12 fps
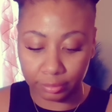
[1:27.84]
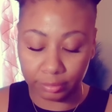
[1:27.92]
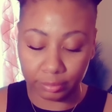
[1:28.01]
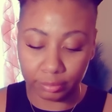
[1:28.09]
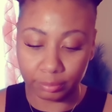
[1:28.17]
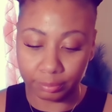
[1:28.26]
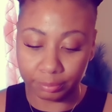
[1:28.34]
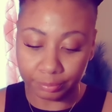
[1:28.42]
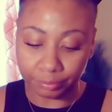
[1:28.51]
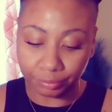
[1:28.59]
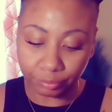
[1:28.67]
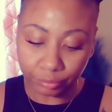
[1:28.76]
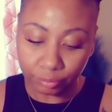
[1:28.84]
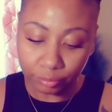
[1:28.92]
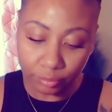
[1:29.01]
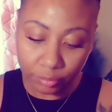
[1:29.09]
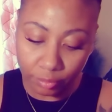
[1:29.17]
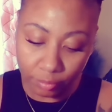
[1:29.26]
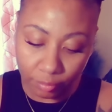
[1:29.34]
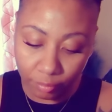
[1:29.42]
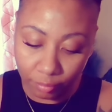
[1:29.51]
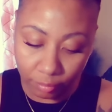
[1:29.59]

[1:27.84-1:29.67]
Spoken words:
(silence)